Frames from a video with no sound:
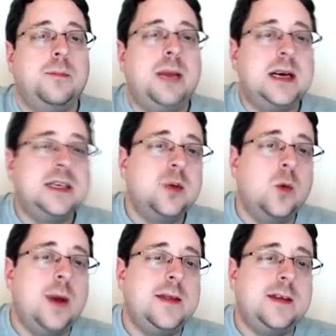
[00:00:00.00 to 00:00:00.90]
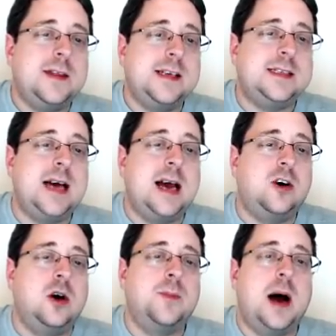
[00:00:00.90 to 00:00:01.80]
Because the way that this
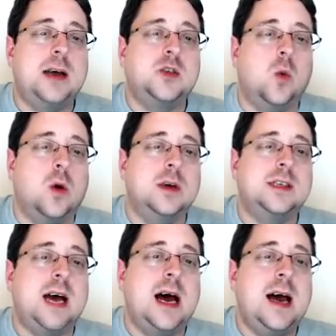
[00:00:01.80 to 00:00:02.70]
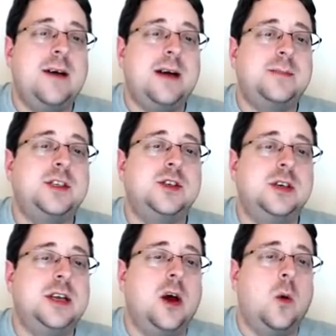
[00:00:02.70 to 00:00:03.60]
dialog box works, I have
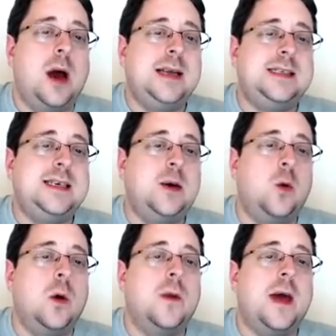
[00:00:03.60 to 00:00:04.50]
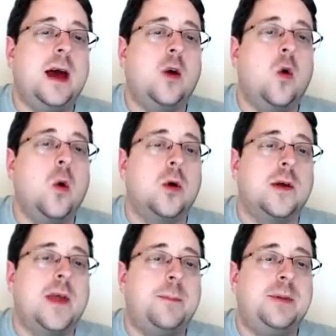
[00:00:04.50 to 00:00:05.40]
absolutely no idea where that corner
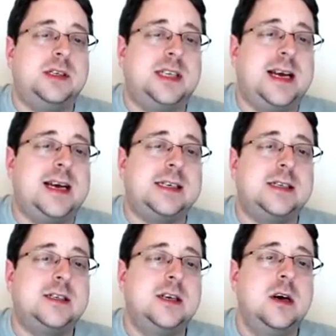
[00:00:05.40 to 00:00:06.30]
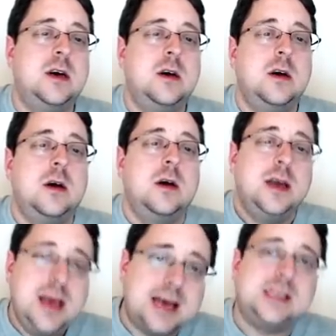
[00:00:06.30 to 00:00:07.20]
of that building is.
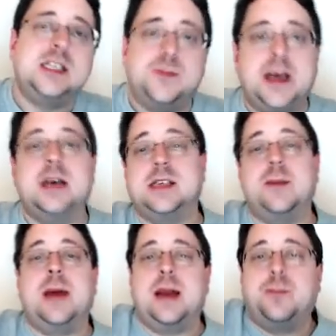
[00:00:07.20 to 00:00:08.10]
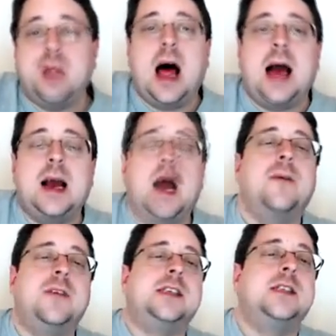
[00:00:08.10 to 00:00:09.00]
Yes, it's because I made it black,
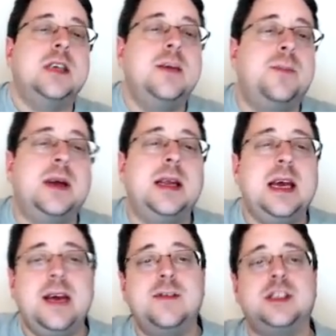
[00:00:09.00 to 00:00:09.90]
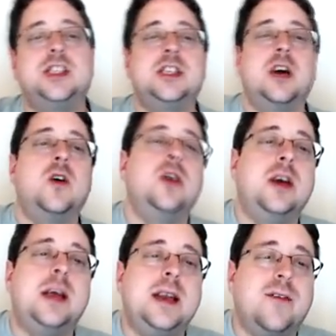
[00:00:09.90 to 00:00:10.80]
obviously, but even so, you
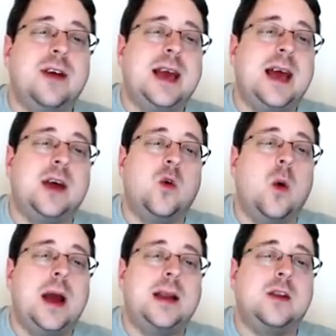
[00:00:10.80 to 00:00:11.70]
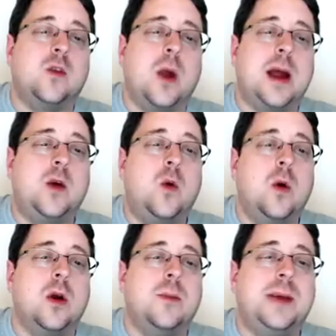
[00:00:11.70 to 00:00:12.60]
can never get it quite in the right
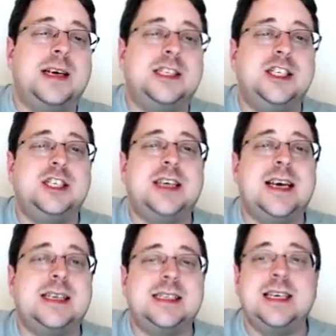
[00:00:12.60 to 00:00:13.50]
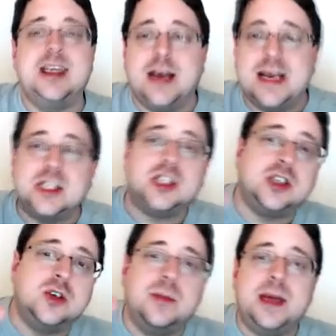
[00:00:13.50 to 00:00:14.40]
corner because you just can't see. You can't
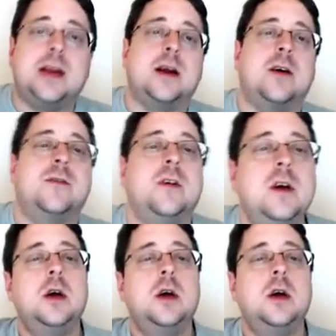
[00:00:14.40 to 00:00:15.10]
zoom in enough.